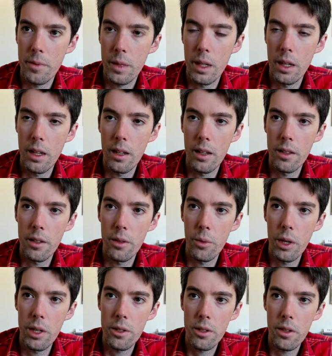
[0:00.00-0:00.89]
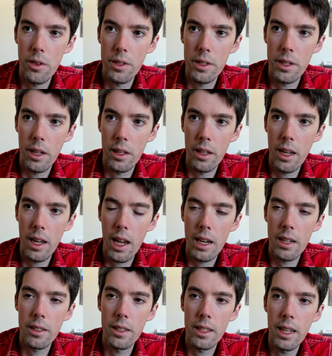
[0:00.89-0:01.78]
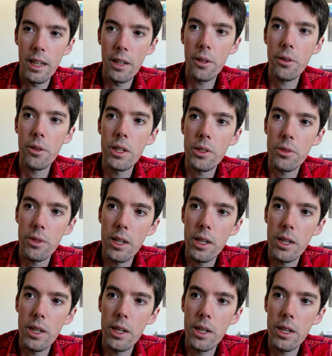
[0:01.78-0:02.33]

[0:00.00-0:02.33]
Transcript: Uh, the Weather Service in LA actually increased